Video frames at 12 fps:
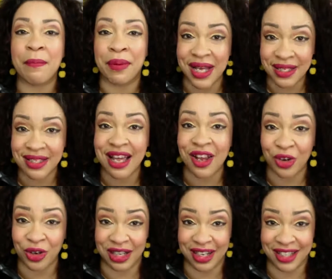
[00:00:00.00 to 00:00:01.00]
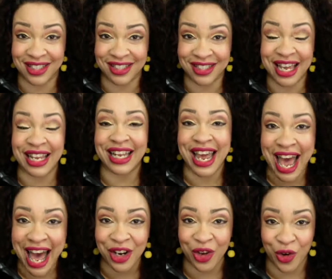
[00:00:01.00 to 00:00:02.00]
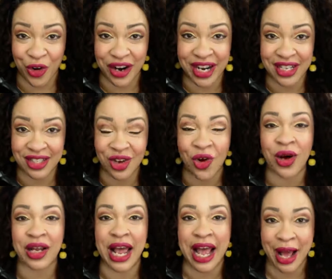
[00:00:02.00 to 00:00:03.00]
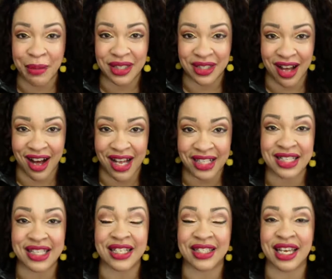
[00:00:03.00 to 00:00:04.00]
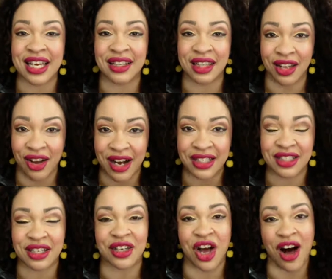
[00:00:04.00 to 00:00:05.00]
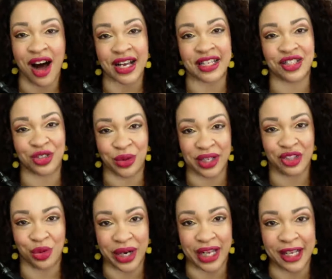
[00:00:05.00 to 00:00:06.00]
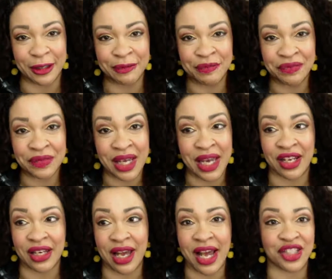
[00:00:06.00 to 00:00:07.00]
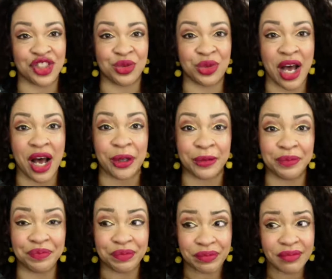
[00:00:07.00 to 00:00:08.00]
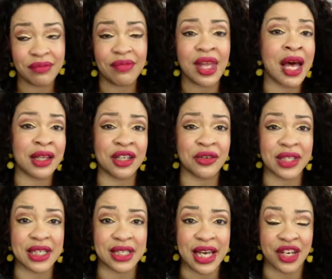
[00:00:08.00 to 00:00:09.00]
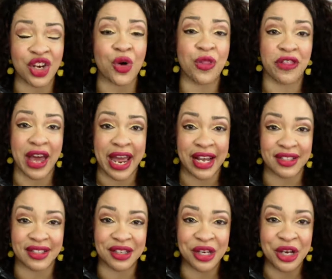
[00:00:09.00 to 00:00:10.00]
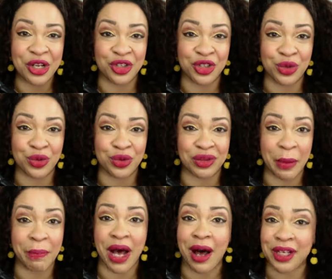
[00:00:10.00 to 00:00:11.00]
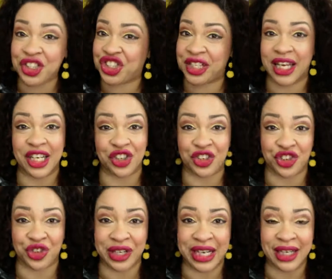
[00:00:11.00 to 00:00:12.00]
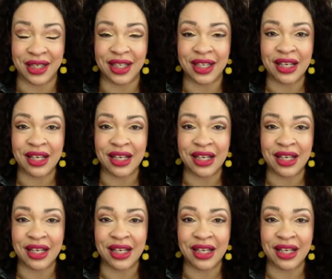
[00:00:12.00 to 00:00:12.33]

bestseller lists and categories on Amazon since it launched in August 2020. And as you know, I literally said no thanks to the publishing industry